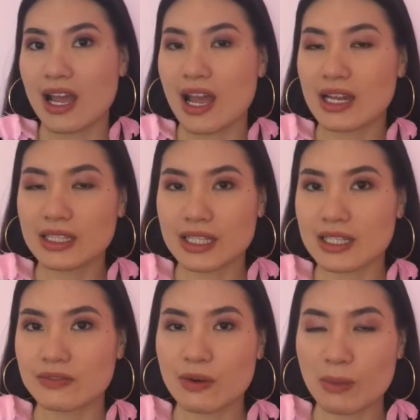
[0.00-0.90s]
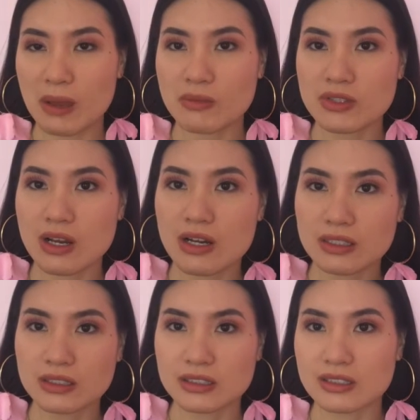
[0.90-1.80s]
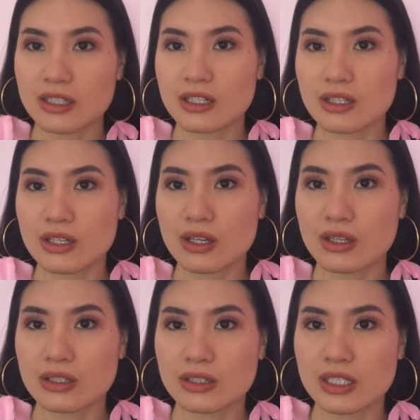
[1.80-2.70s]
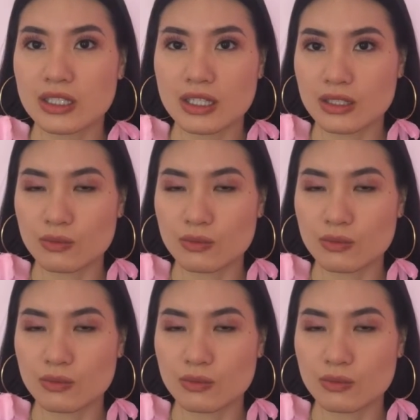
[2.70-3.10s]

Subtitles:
anything from Amazon didn't